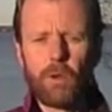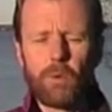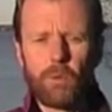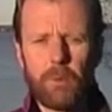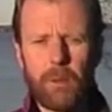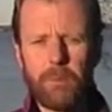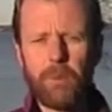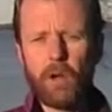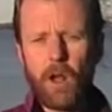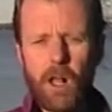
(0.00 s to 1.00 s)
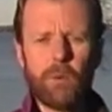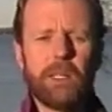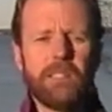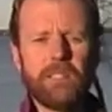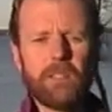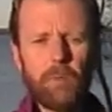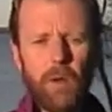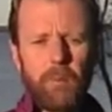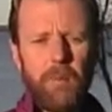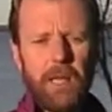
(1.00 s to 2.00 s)
Remember always the
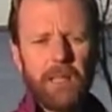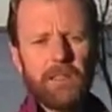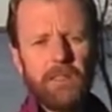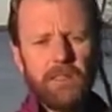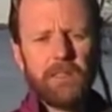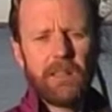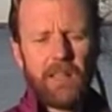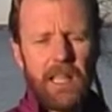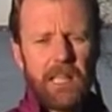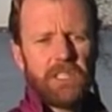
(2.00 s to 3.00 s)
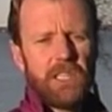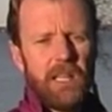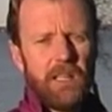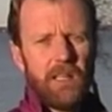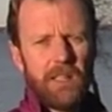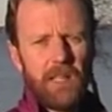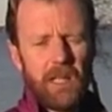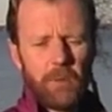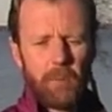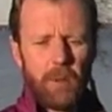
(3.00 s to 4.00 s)
pump handle, the handshake,
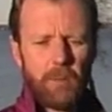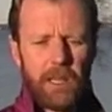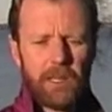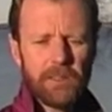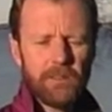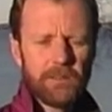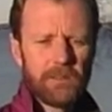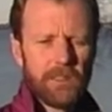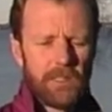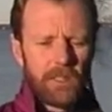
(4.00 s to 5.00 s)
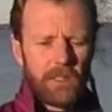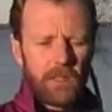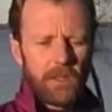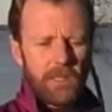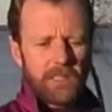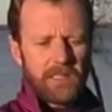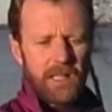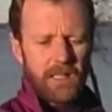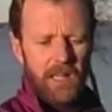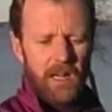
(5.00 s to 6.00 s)
and the pump handle.
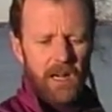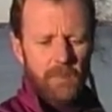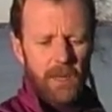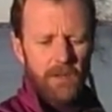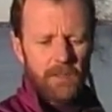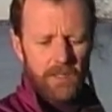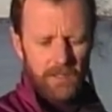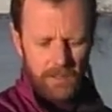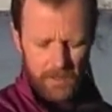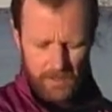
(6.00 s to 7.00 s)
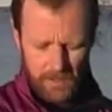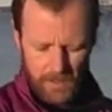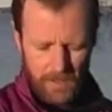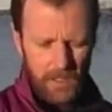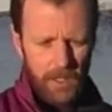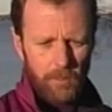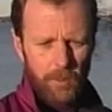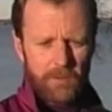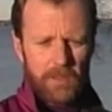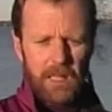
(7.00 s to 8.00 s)
Extend that arm out and
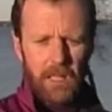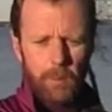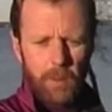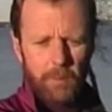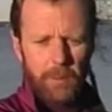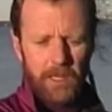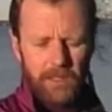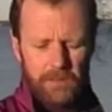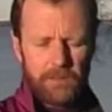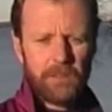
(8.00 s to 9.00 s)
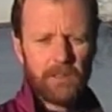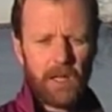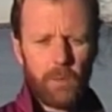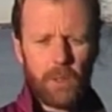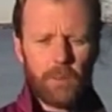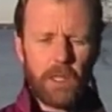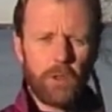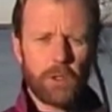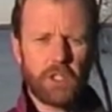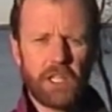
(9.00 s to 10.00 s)
move it like a pump handle. Now, one way you
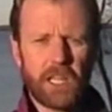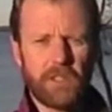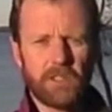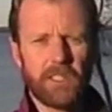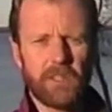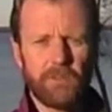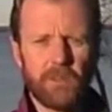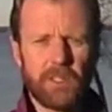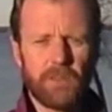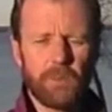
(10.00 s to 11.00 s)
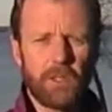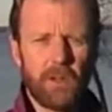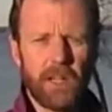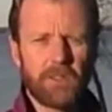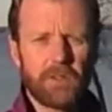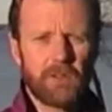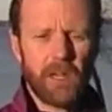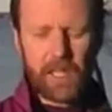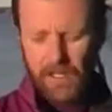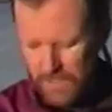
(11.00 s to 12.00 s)
can check yourself for this when you're
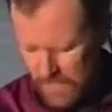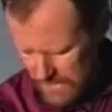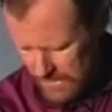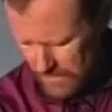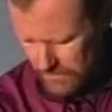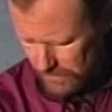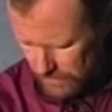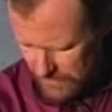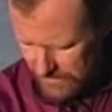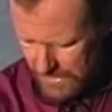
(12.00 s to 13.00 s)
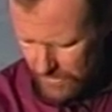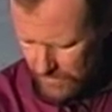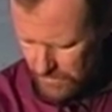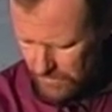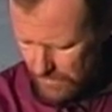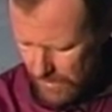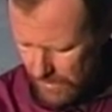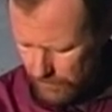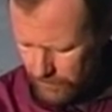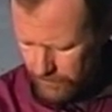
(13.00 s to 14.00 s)
exerstriding is to look down at your arm.